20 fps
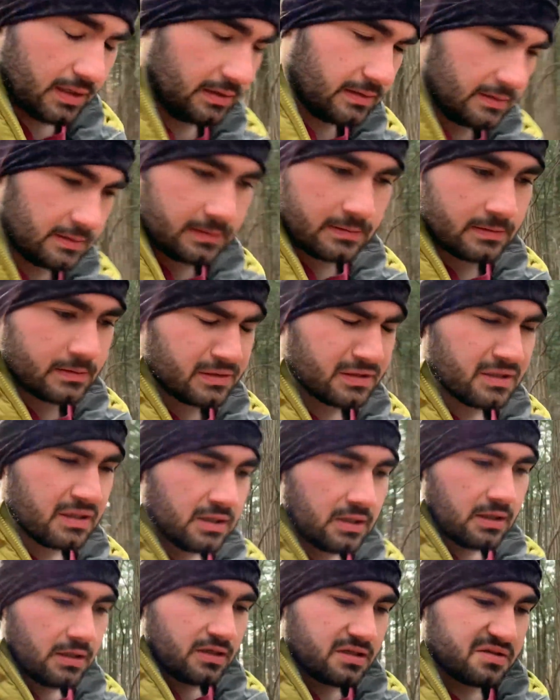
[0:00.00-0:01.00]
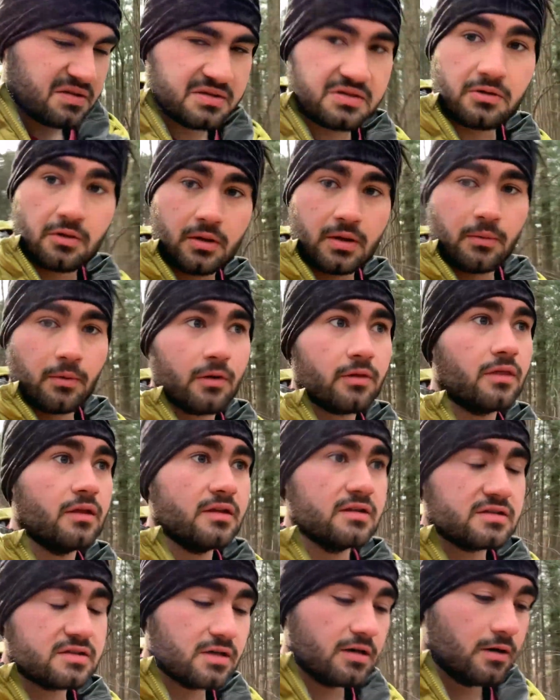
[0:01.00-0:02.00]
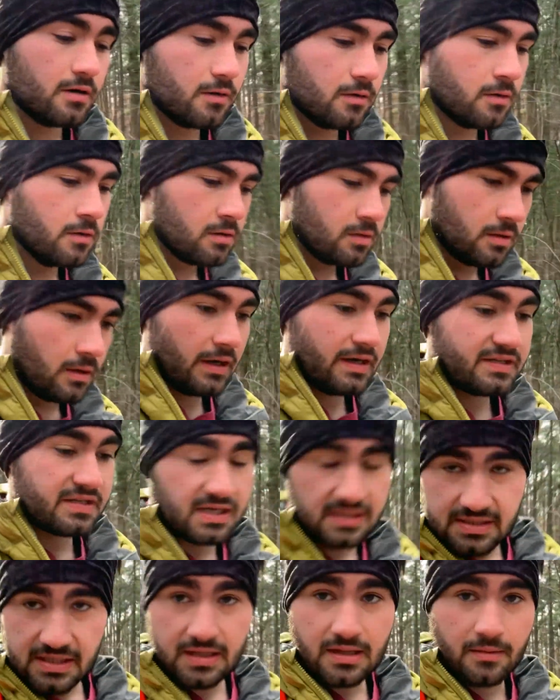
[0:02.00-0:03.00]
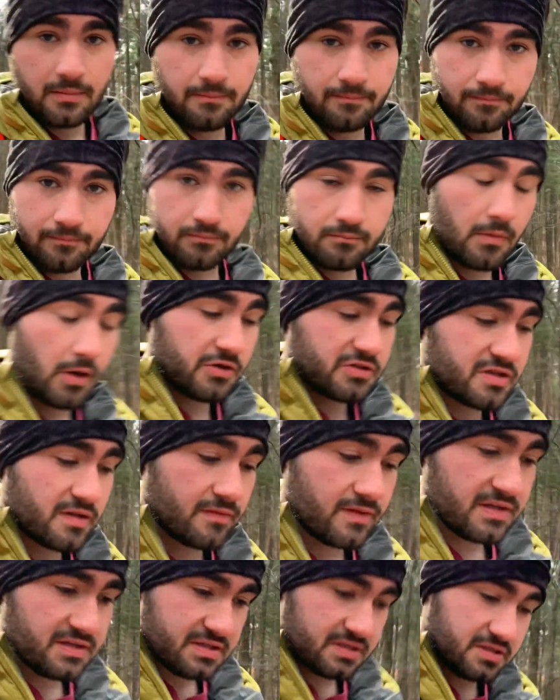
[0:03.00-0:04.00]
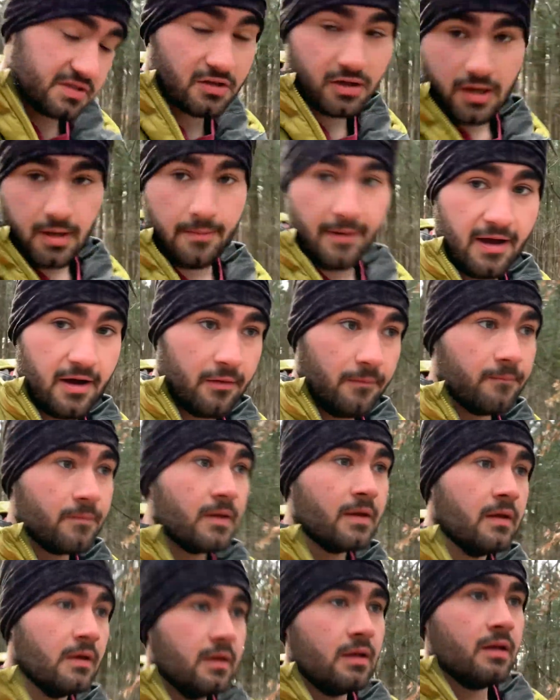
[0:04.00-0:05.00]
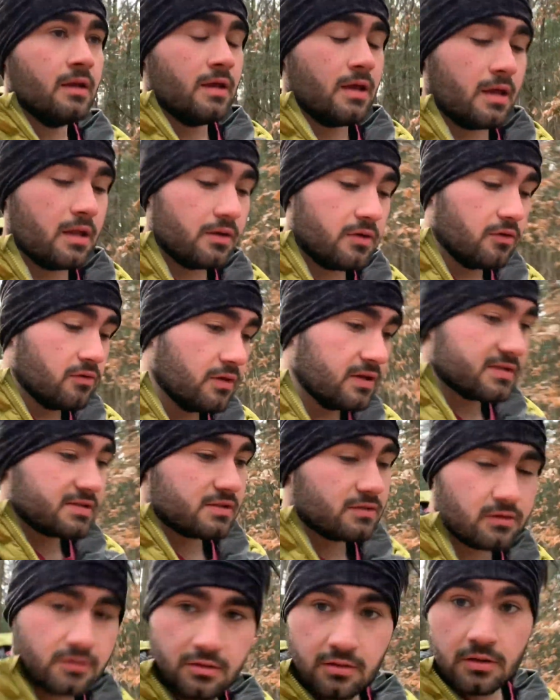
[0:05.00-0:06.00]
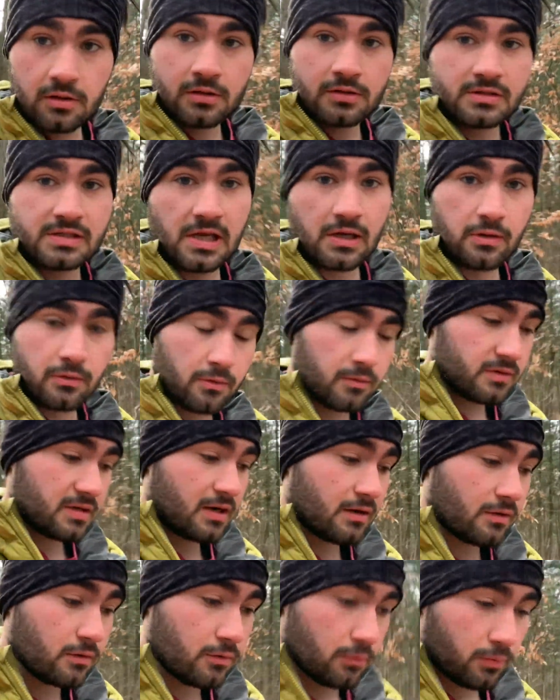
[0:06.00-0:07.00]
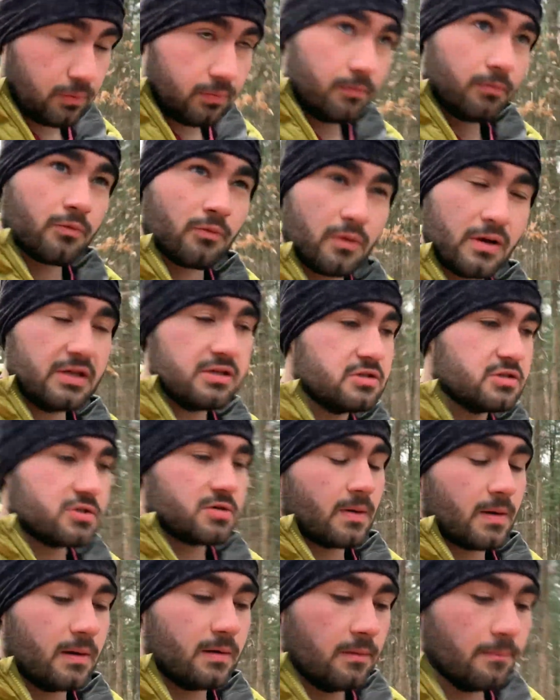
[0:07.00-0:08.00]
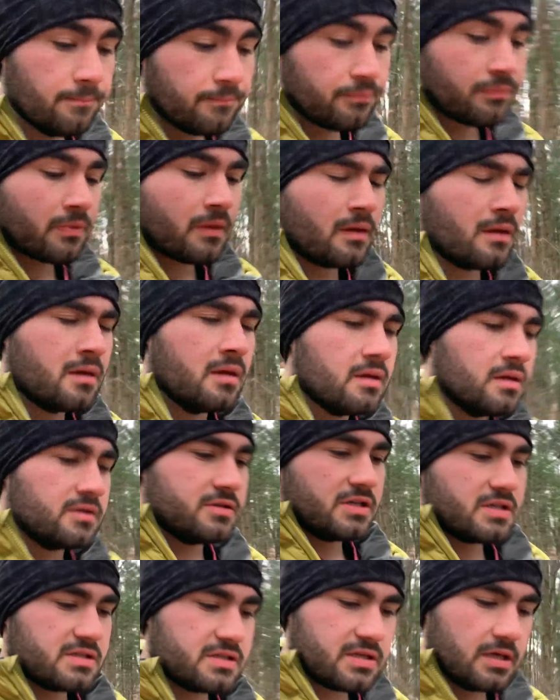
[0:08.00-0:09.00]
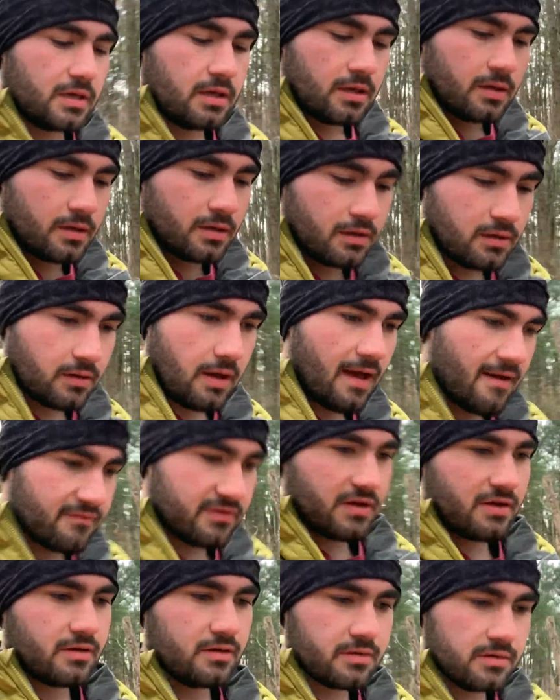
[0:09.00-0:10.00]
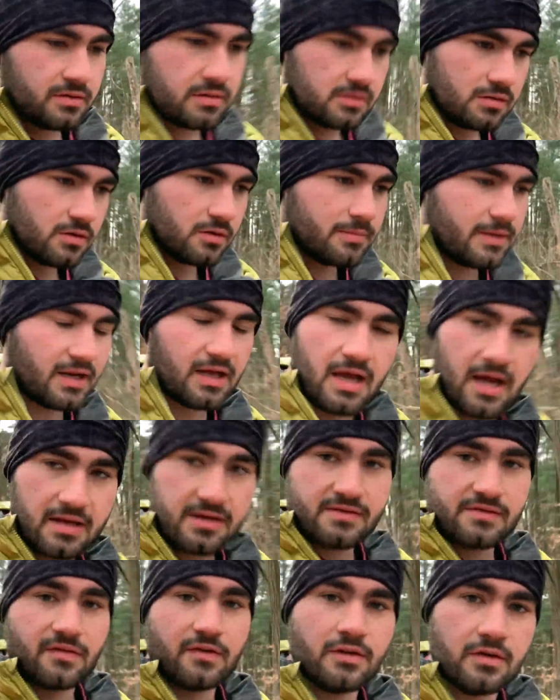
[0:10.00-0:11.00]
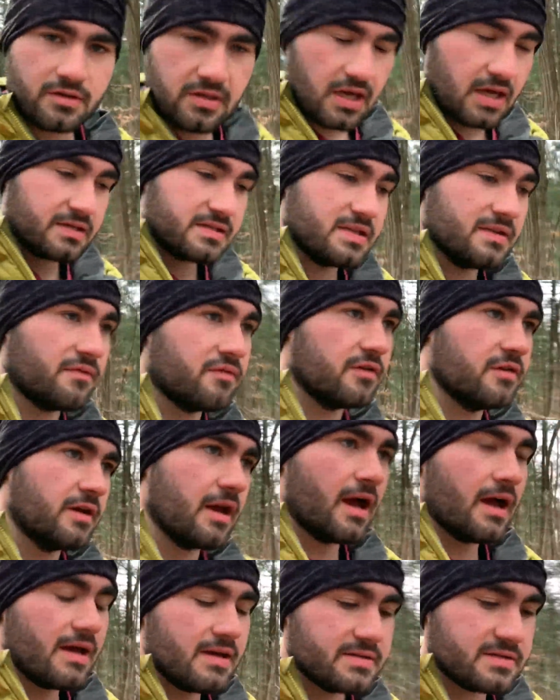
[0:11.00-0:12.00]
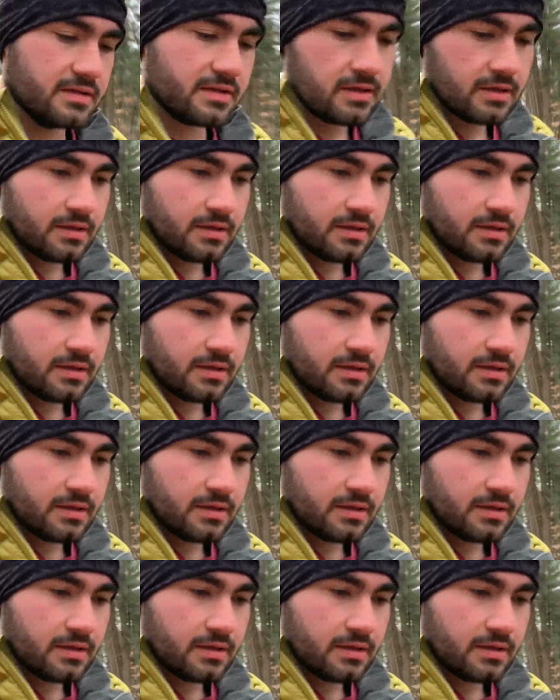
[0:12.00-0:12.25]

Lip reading: It wasn't really worth it. So I decided to take the most of this and still come out and do this little Terrill Ridge trail just to, you know, have a little bit of content for you guys.